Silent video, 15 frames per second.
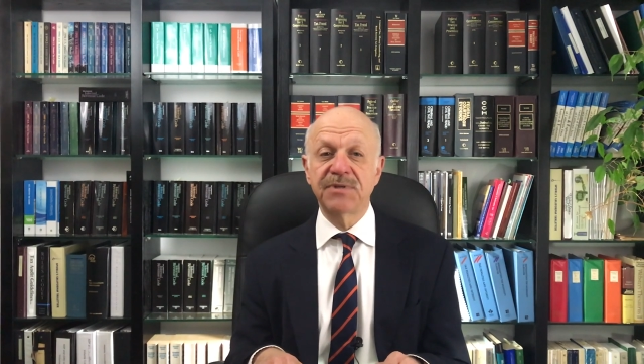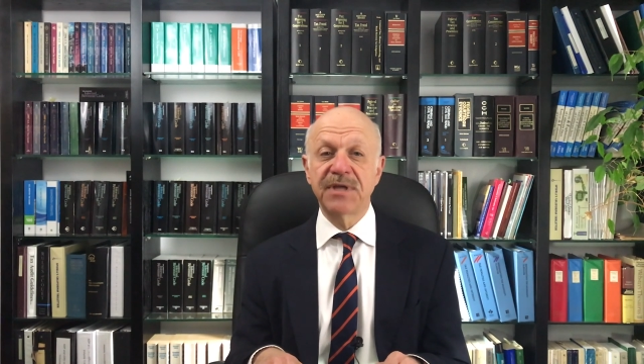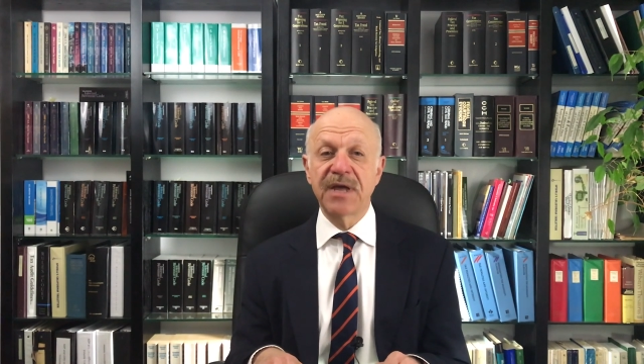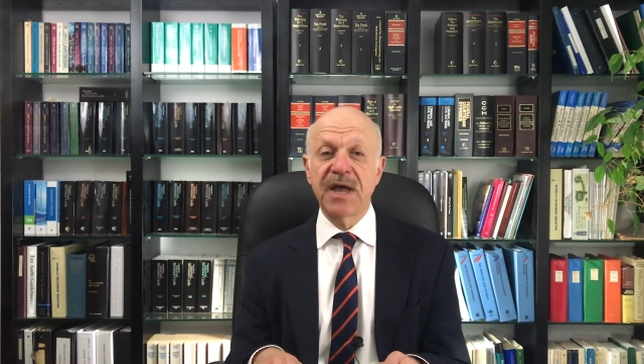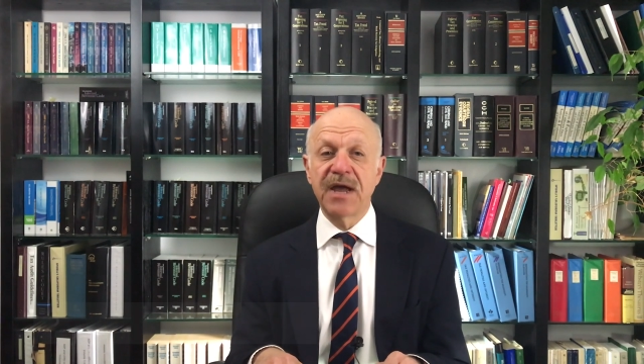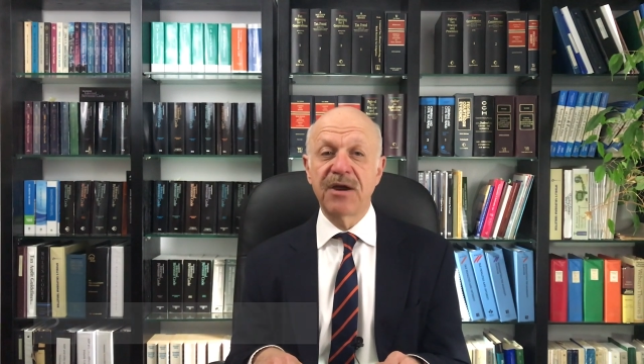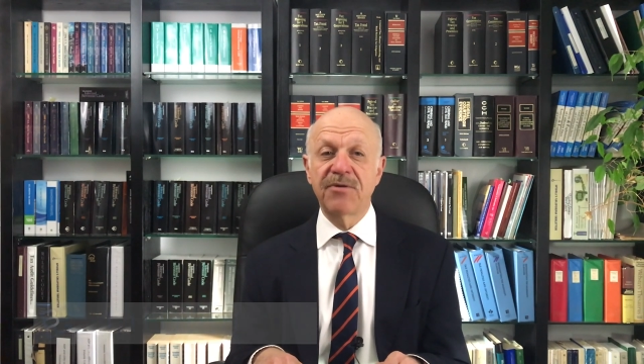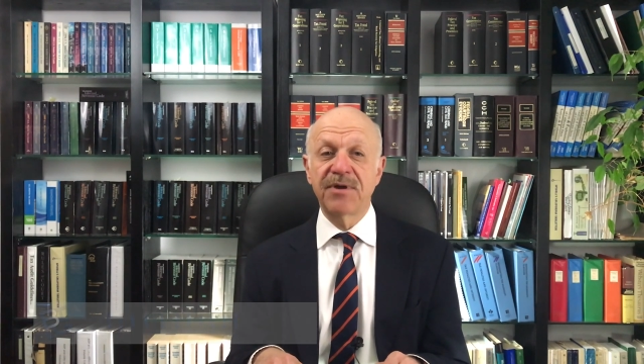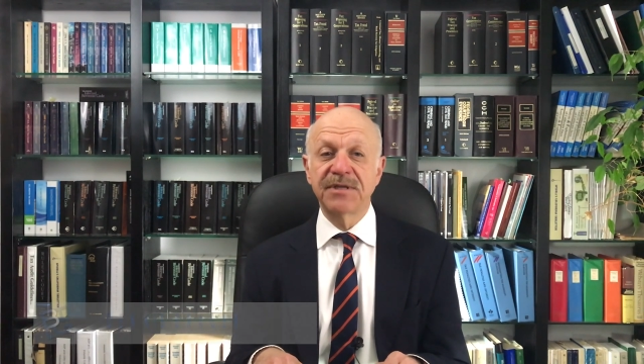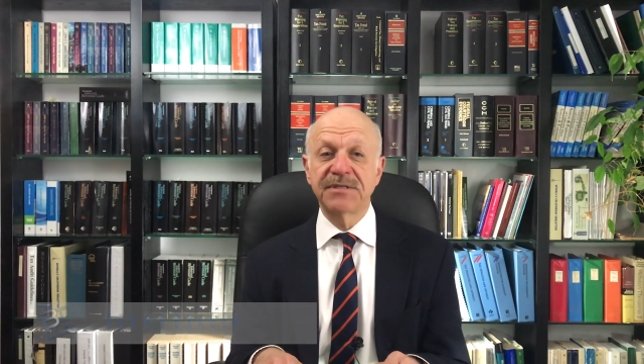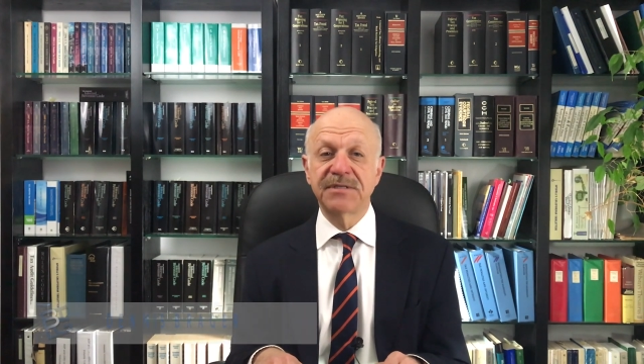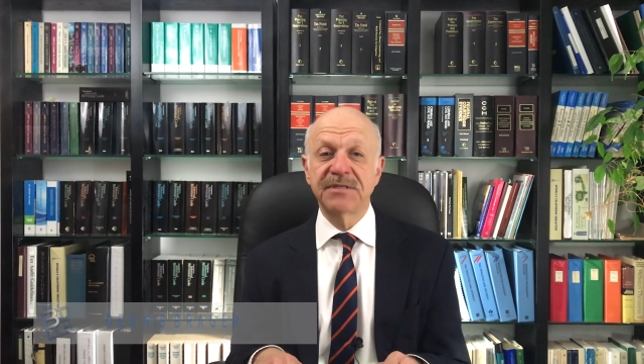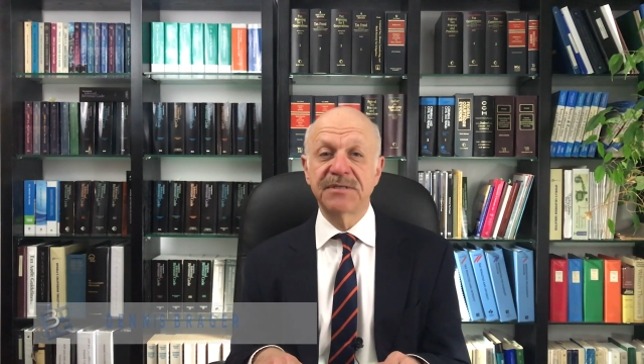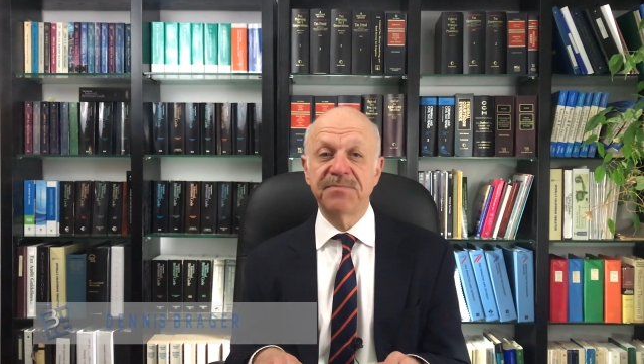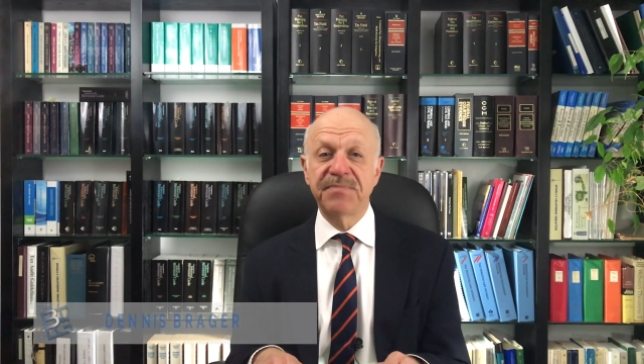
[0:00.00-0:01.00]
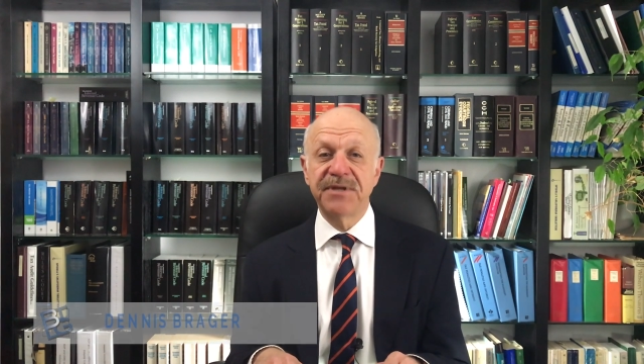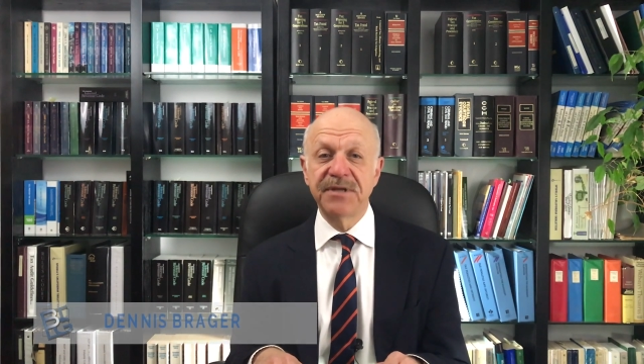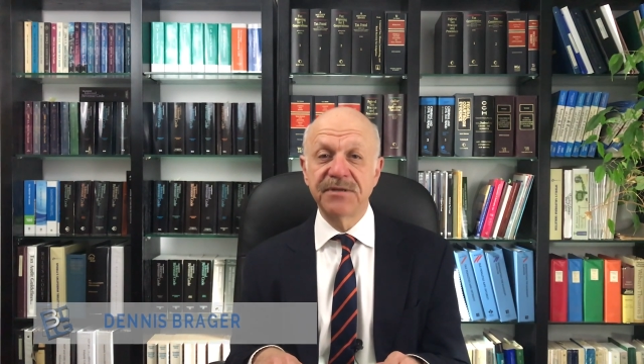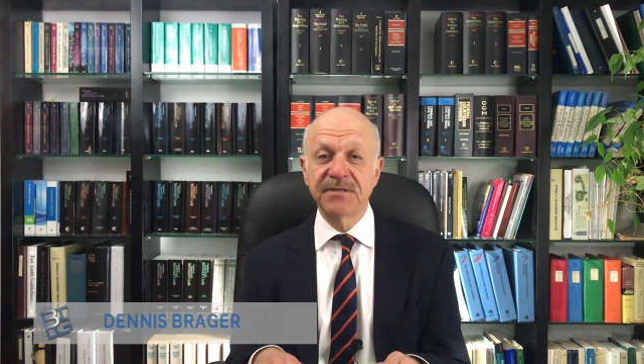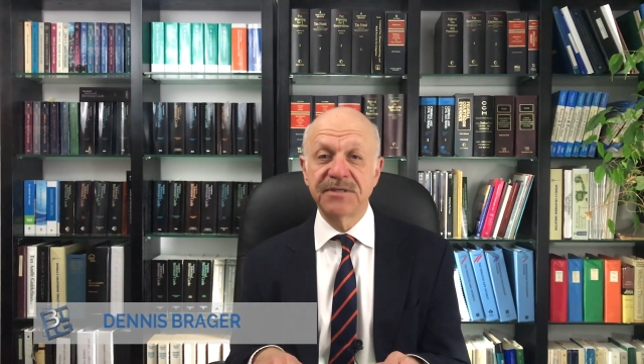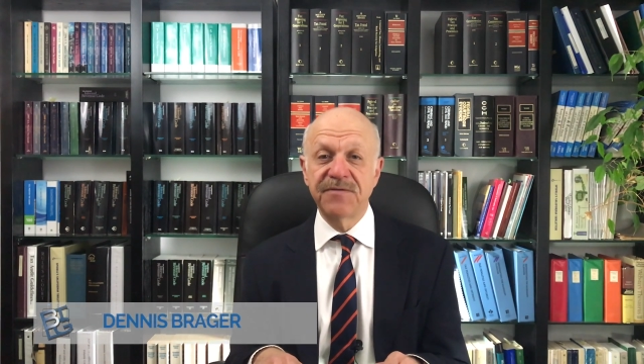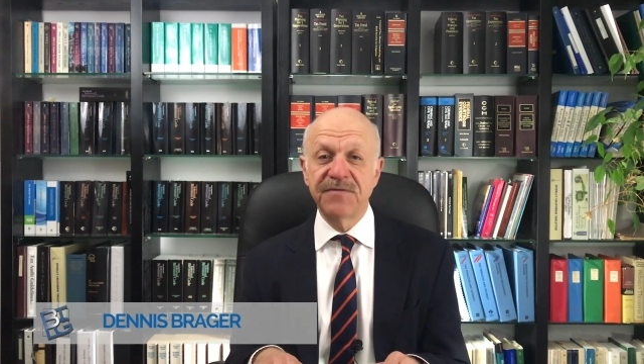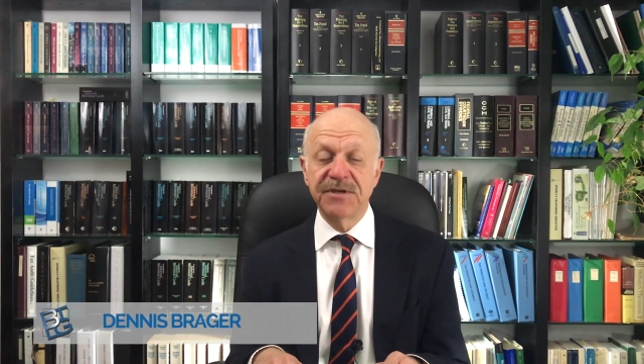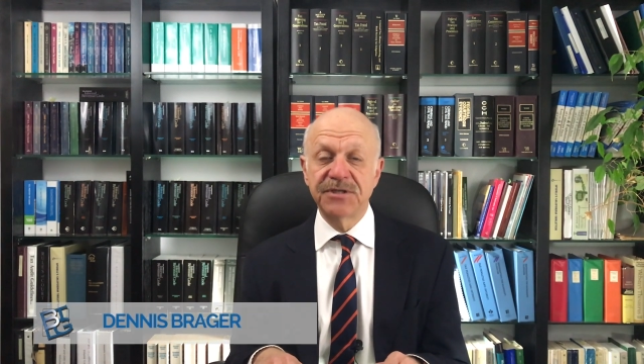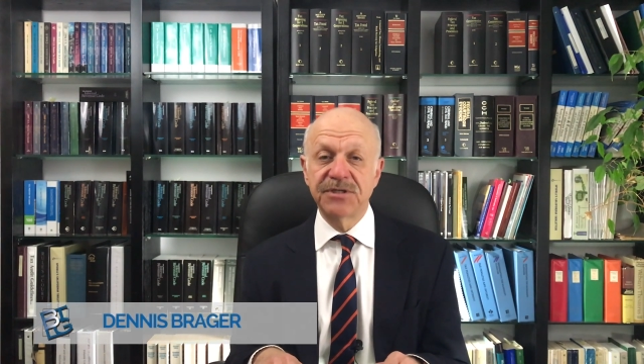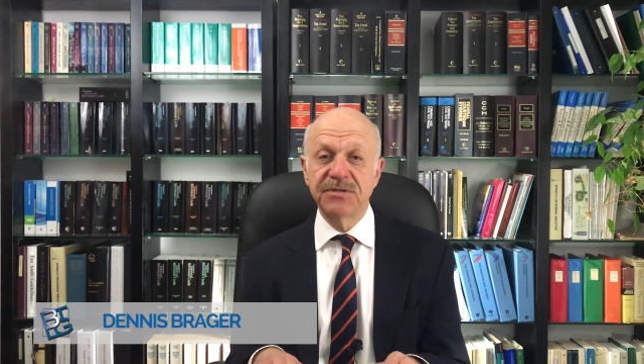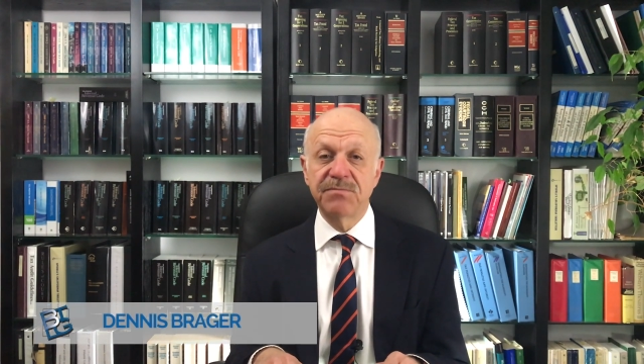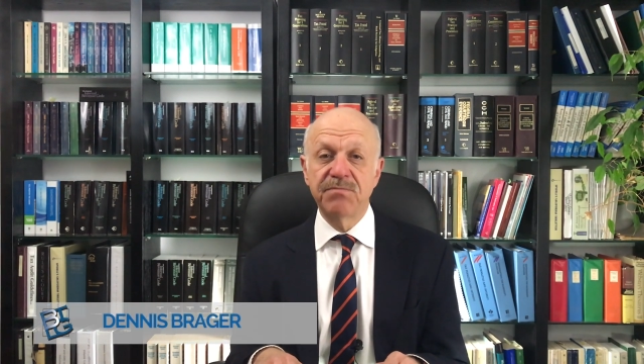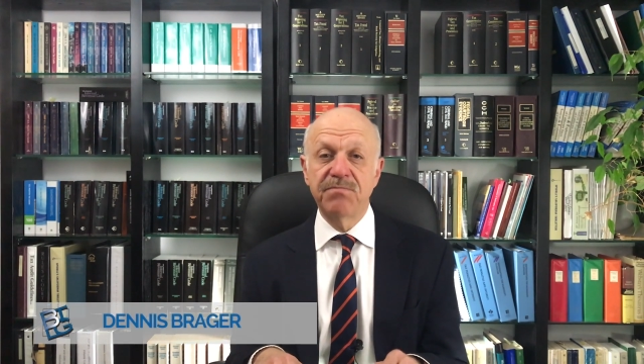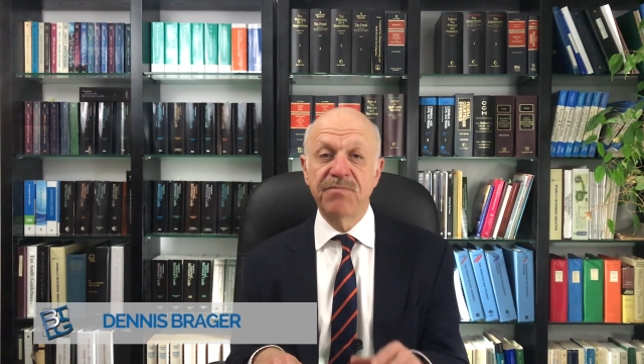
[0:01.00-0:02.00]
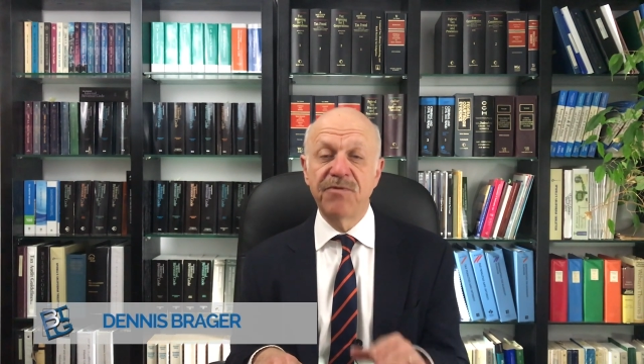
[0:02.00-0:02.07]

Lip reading: with the IRS's appeals division